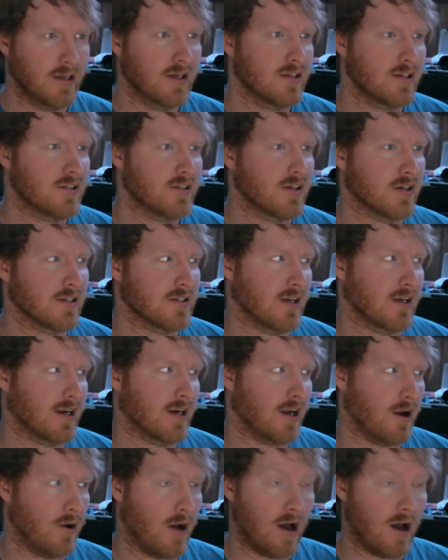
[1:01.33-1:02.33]
So I was like,
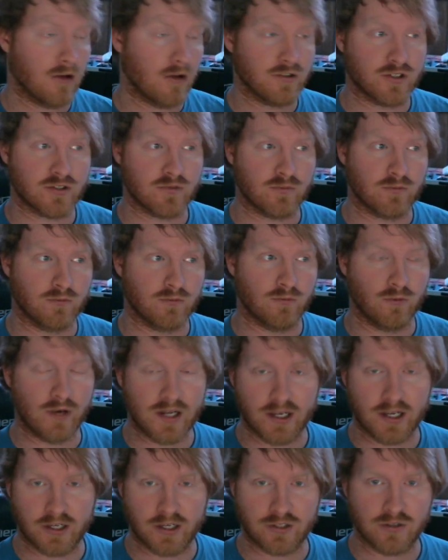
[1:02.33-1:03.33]
well, I'll just
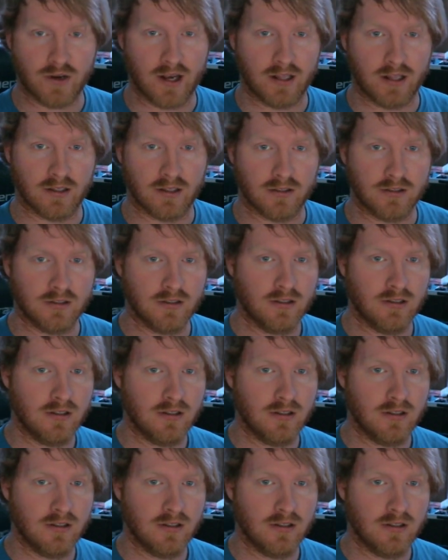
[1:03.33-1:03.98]
rent a trailer